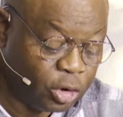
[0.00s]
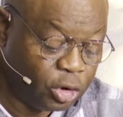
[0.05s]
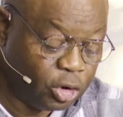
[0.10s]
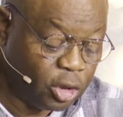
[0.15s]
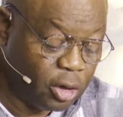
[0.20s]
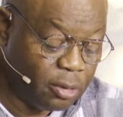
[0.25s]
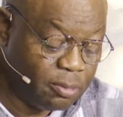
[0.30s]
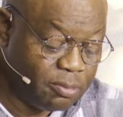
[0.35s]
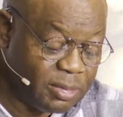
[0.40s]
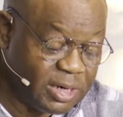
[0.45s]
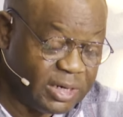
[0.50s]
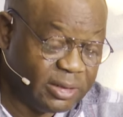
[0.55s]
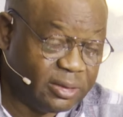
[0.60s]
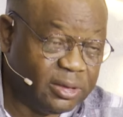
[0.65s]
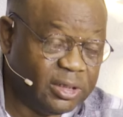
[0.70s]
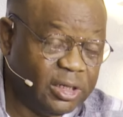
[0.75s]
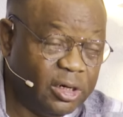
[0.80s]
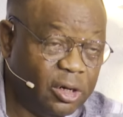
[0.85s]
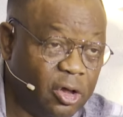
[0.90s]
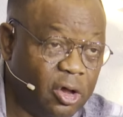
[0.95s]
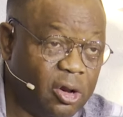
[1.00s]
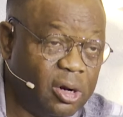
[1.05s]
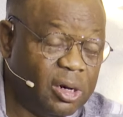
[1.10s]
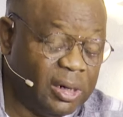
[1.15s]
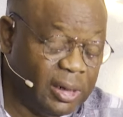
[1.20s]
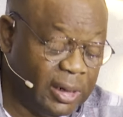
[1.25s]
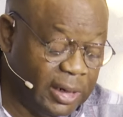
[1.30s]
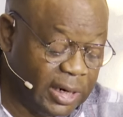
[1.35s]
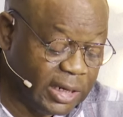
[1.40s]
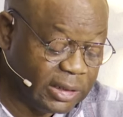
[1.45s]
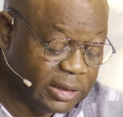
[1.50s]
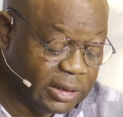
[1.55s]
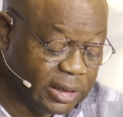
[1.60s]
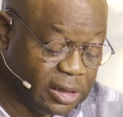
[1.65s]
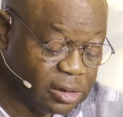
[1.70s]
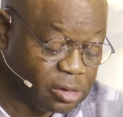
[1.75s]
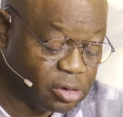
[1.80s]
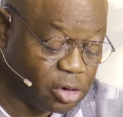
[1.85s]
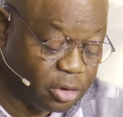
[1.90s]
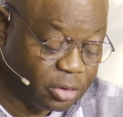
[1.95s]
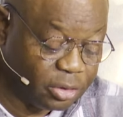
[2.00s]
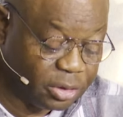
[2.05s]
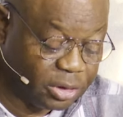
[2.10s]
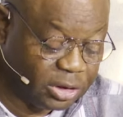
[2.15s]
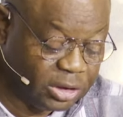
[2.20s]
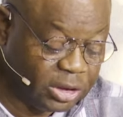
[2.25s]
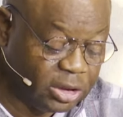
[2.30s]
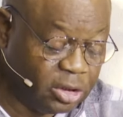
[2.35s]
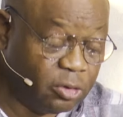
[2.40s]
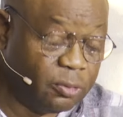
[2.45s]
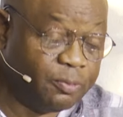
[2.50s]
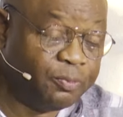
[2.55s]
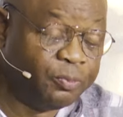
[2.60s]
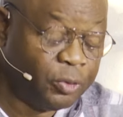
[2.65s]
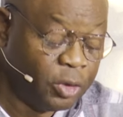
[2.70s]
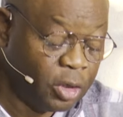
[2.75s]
Your mercy, Lord, let it continue.